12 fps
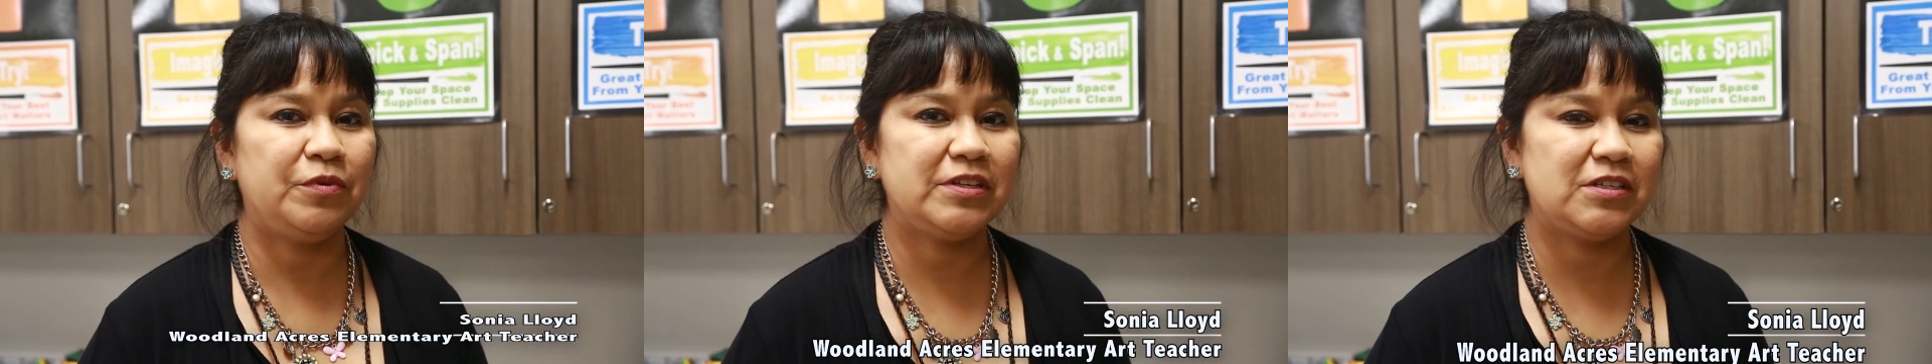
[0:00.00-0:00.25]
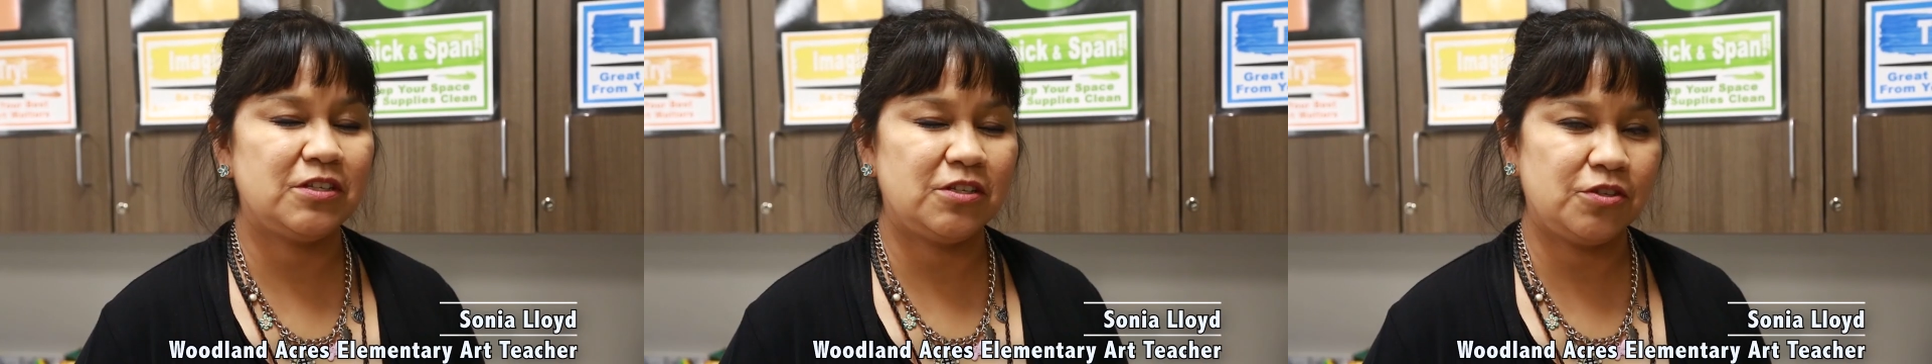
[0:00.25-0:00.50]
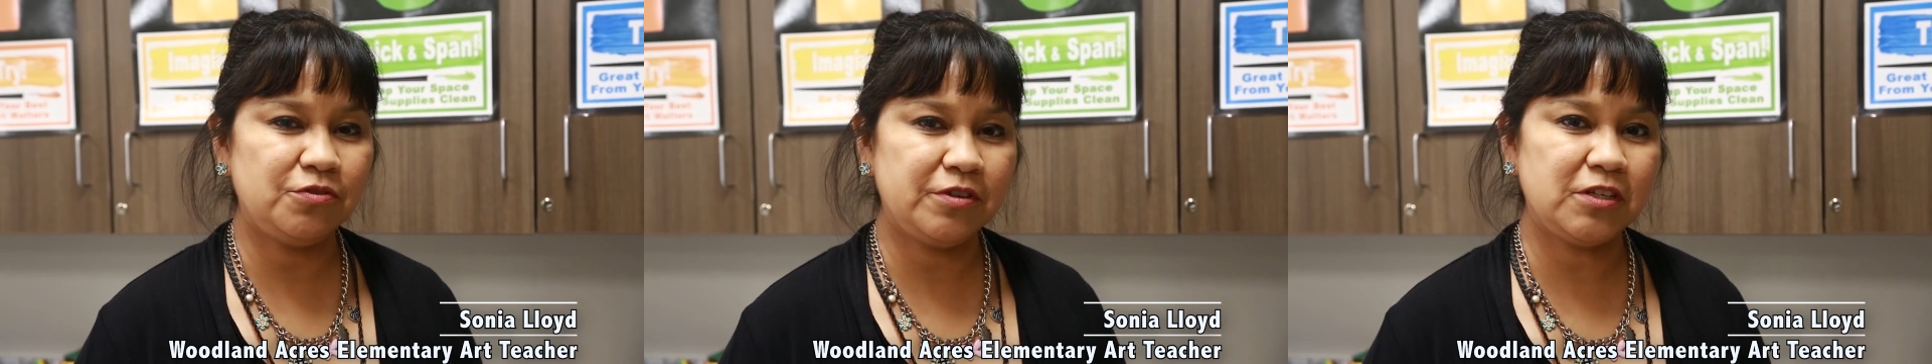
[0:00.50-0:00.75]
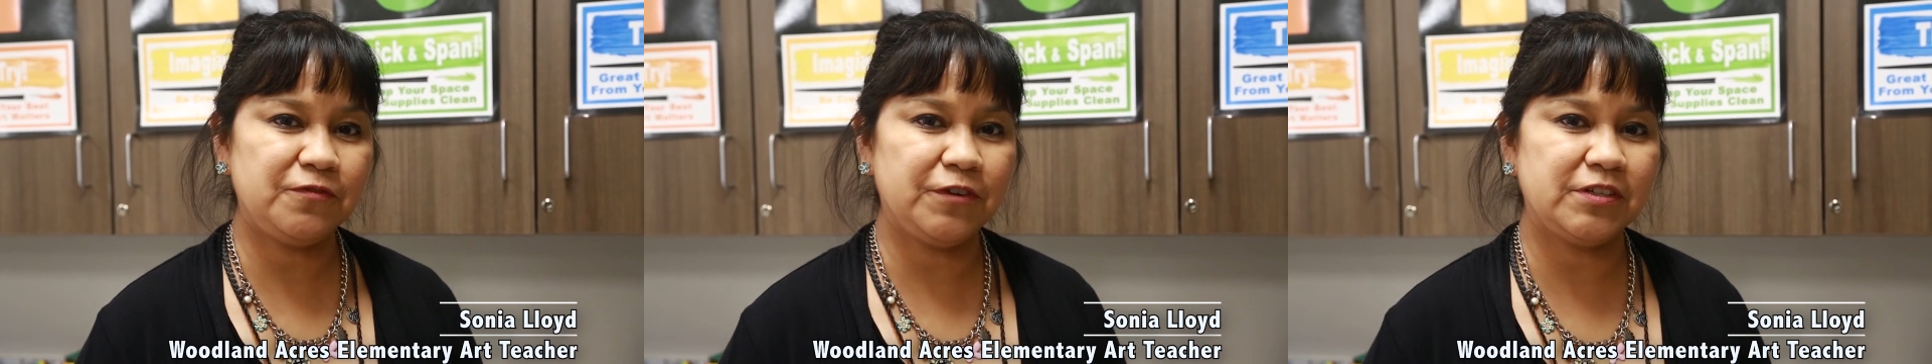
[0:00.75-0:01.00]
When
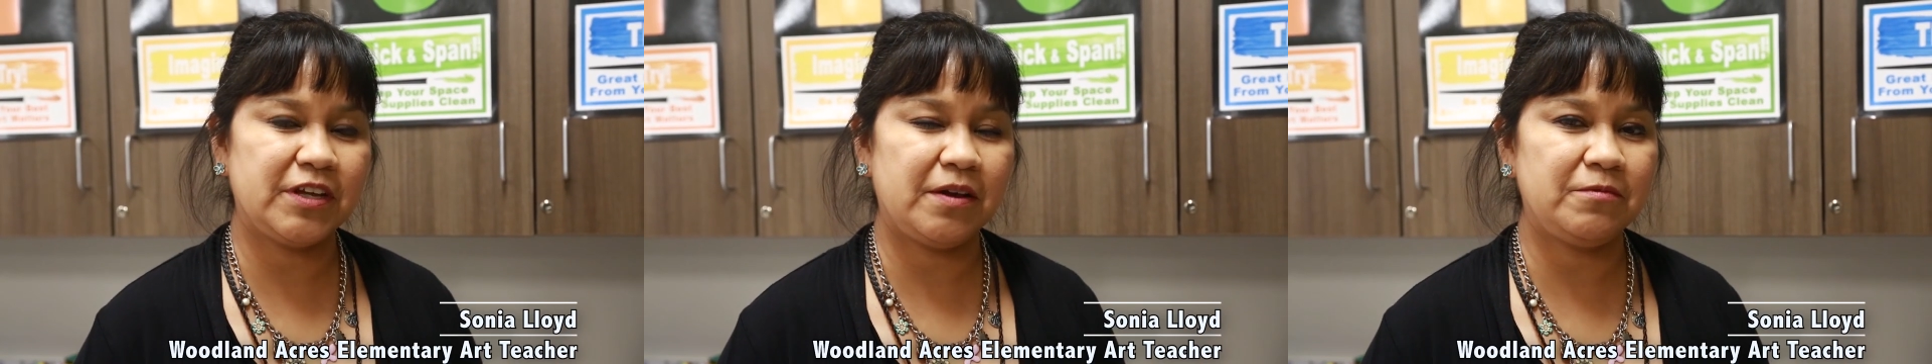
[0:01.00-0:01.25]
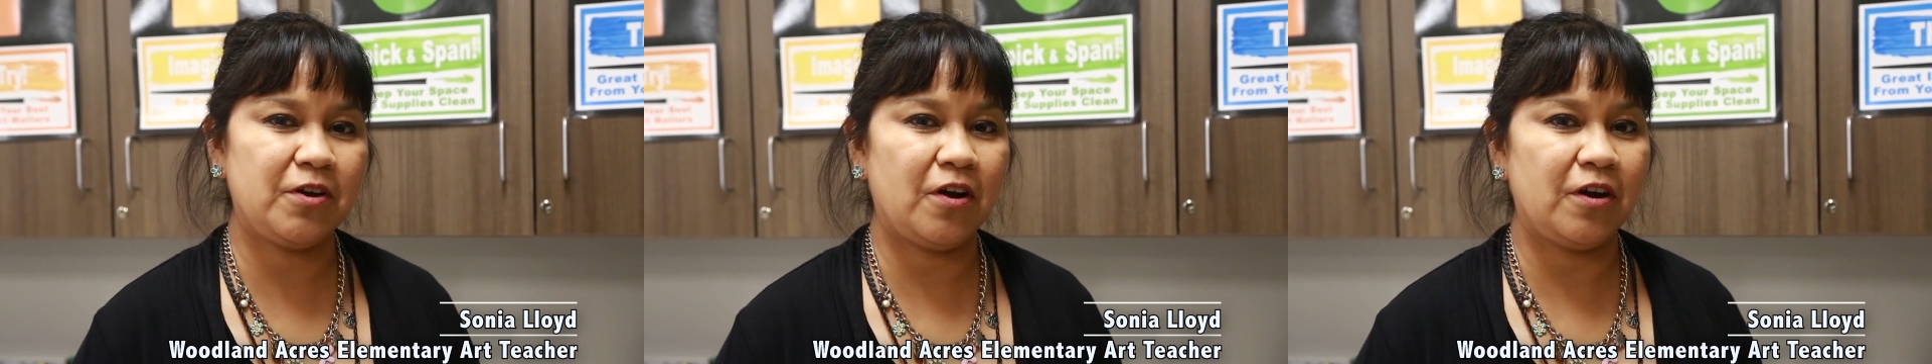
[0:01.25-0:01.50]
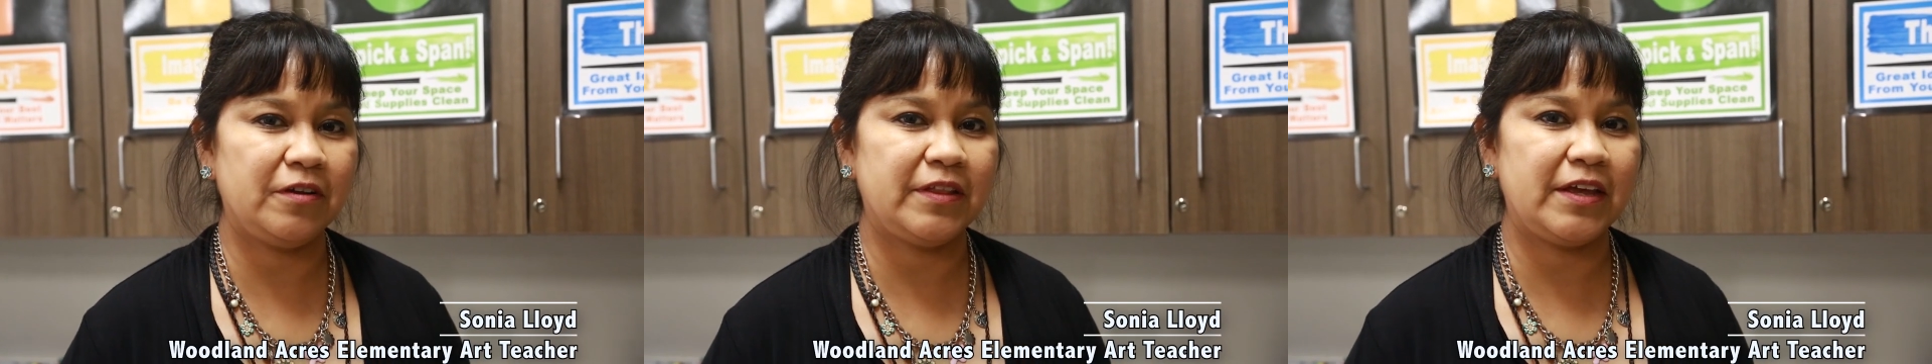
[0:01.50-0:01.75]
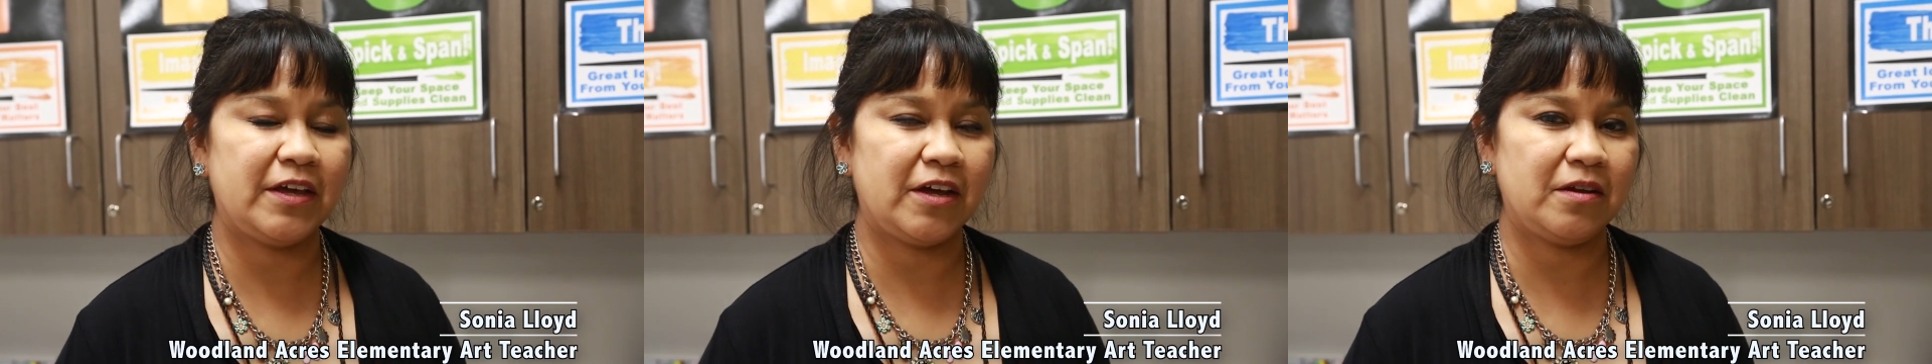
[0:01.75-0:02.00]
students first come to art,
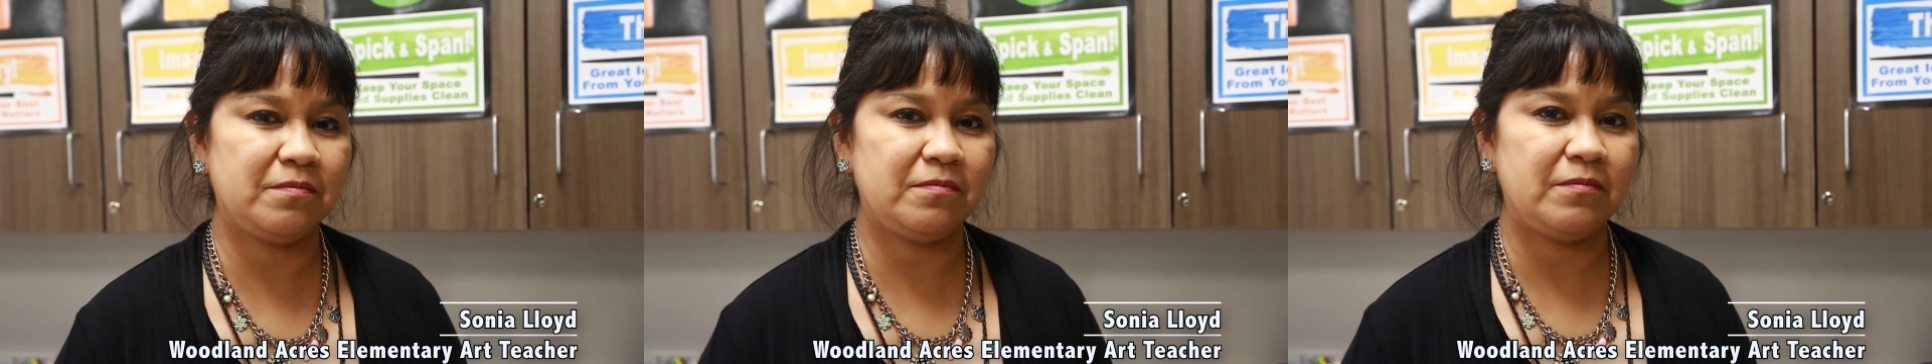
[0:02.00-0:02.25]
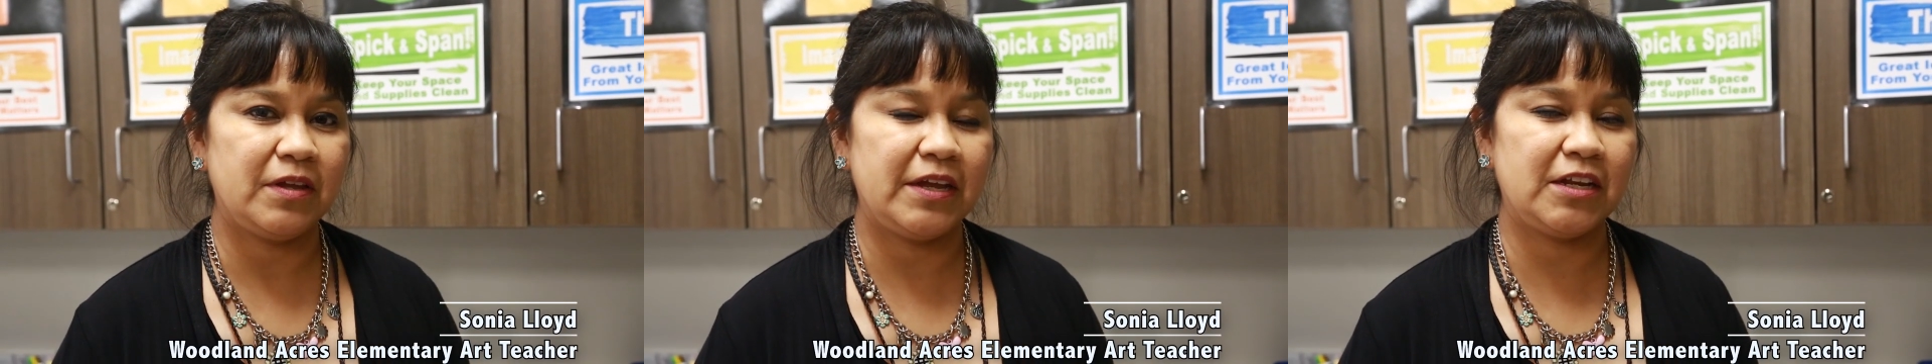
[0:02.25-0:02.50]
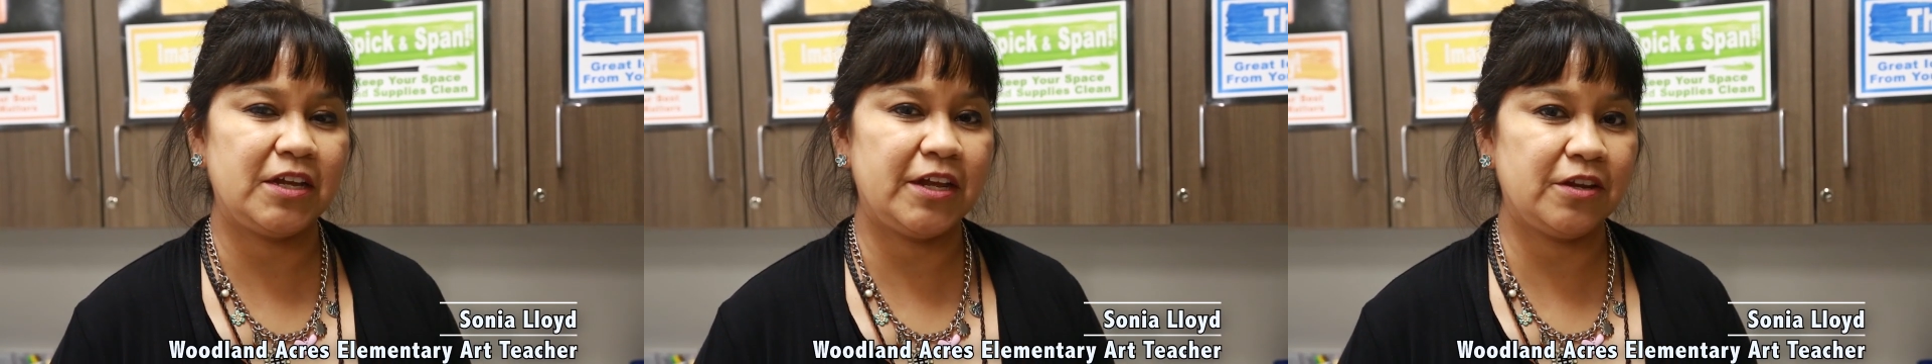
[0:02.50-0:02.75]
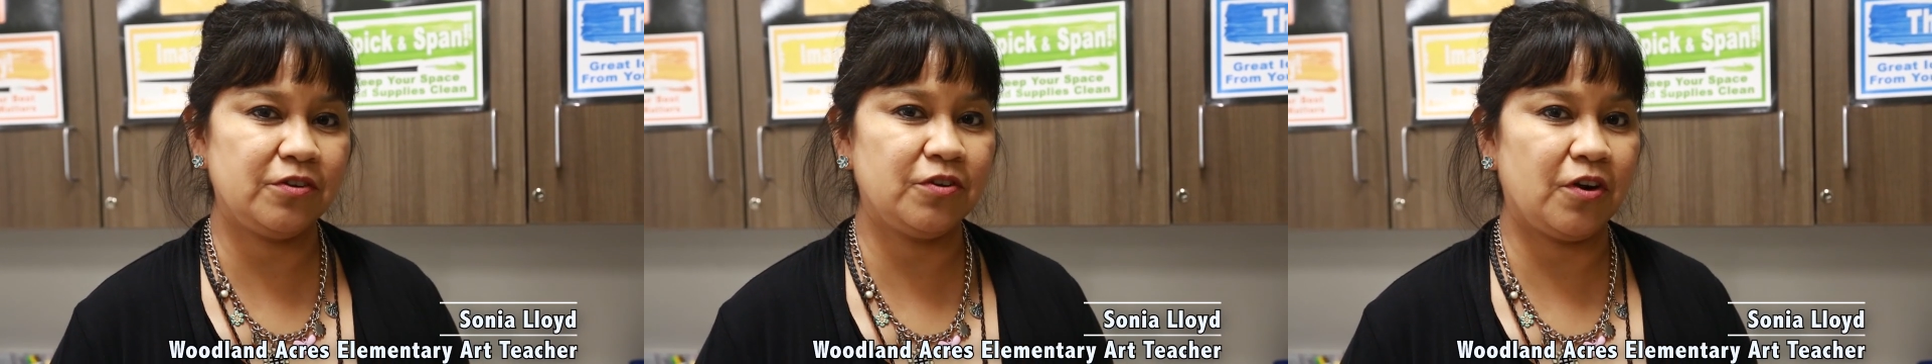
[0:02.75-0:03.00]
they come in
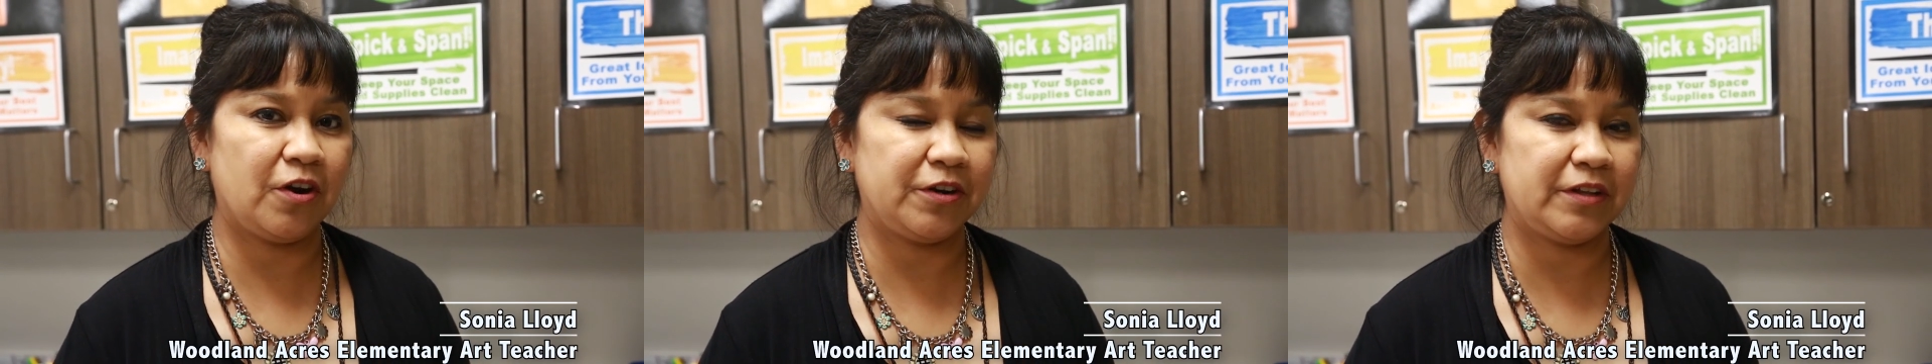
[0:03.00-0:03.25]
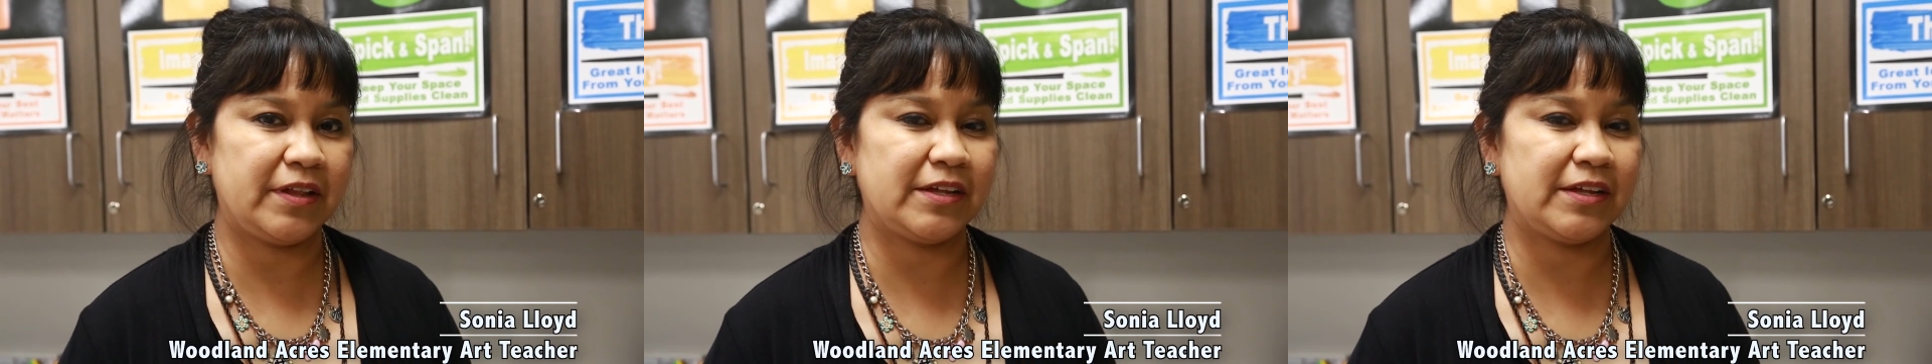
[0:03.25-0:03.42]
kindergarten.